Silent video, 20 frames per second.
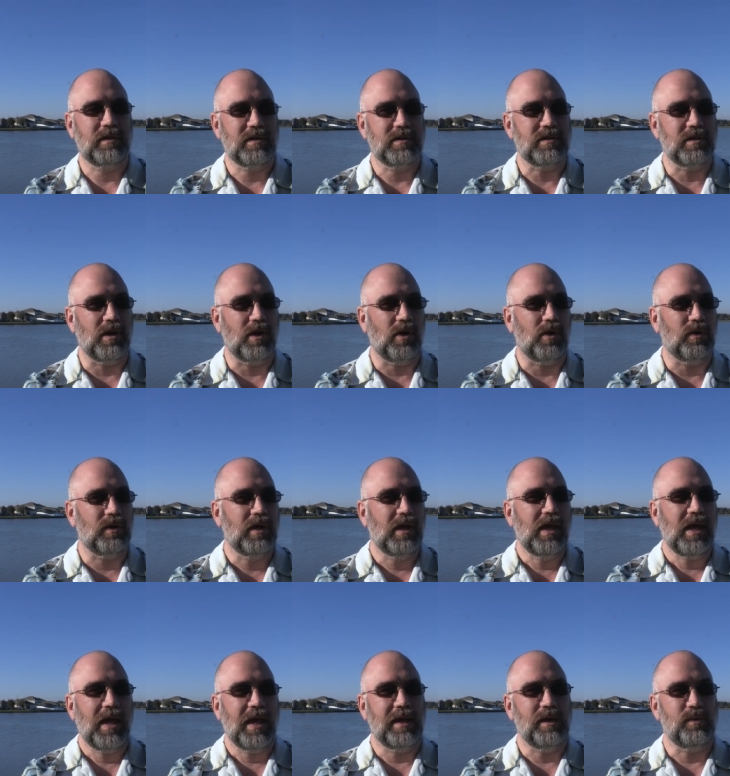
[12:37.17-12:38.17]
So,
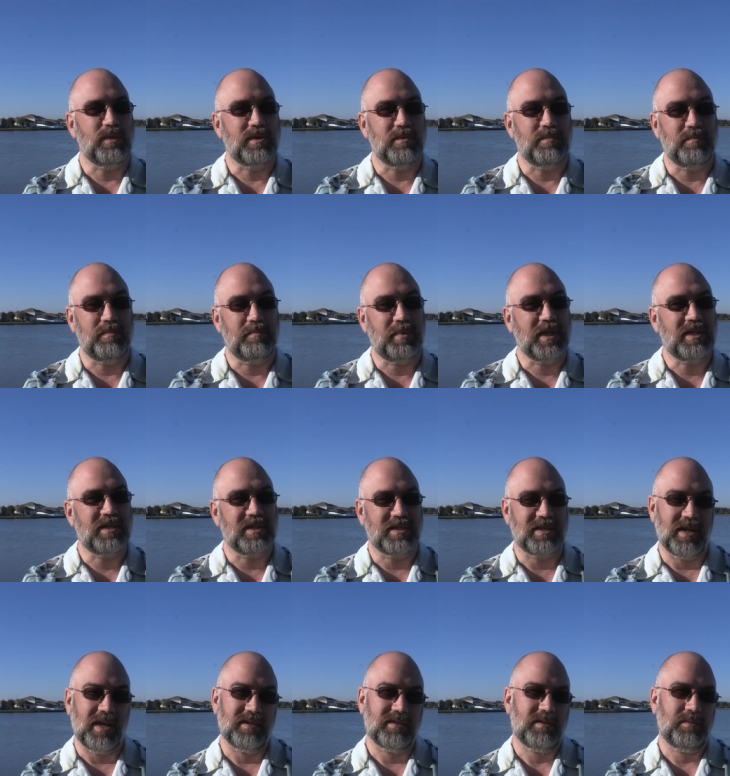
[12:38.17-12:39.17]
and it was a big
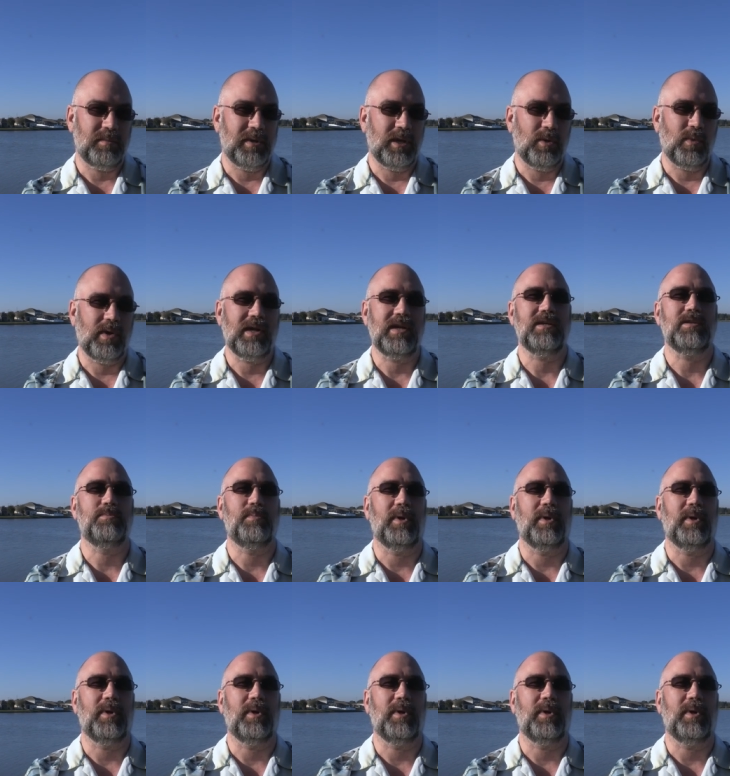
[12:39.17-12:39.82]
success in many ways,